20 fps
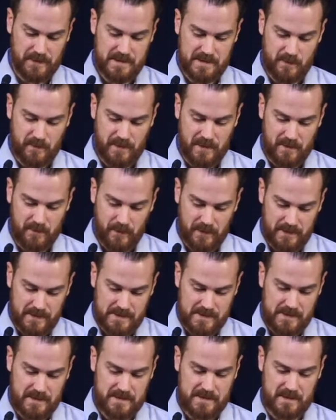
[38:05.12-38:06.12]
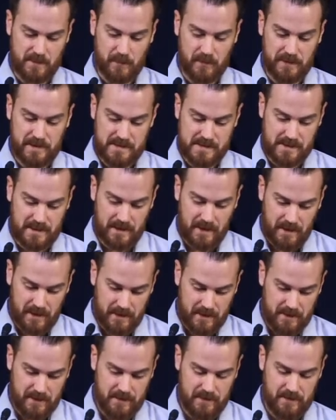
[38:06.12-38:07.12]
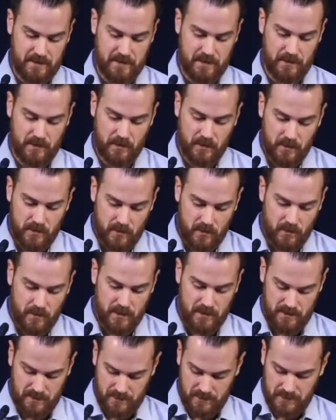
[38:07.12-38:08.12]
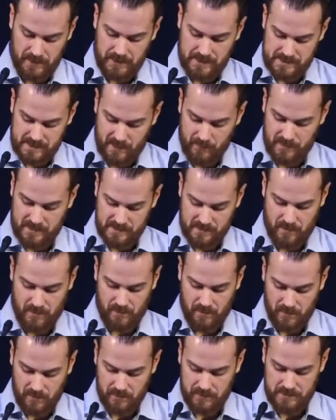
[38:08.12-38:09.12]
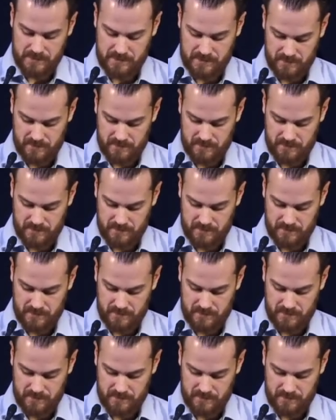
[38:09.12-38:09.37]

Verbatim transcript: men, but he seeks to please God, who examines our hearts.